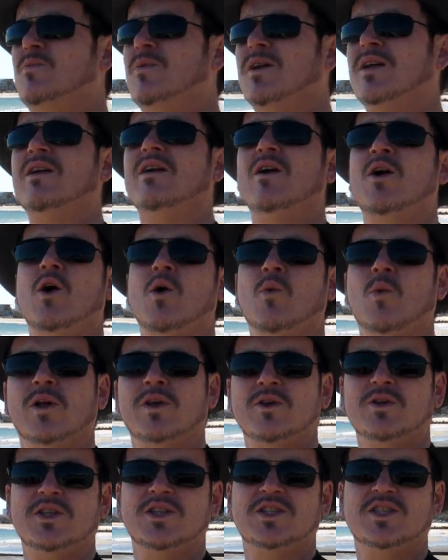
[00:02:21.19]
But while
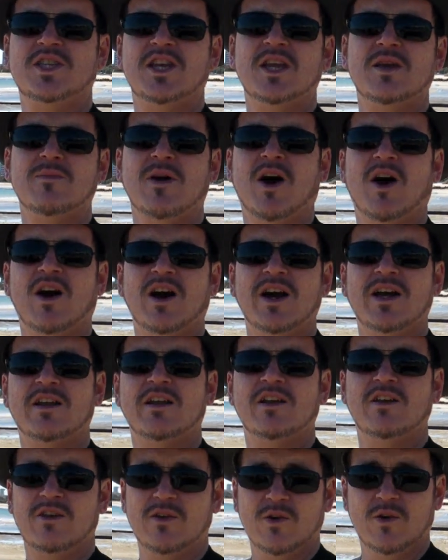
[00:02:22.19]
you're just sitting behind
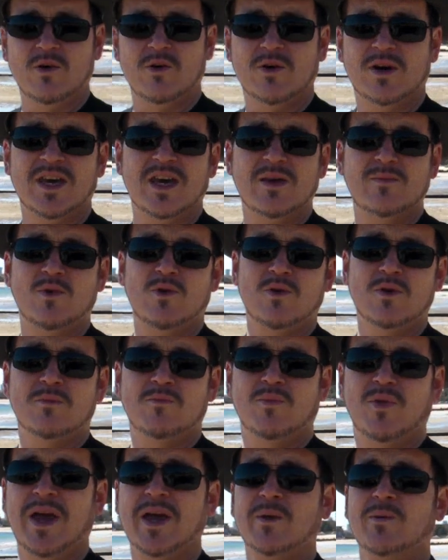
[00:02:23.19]
your keyboard
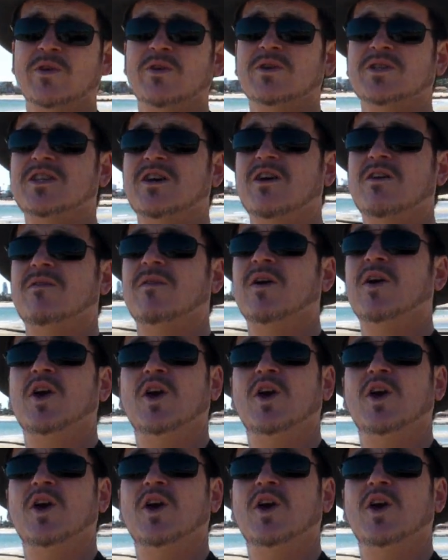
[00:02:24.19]
playing with yourself,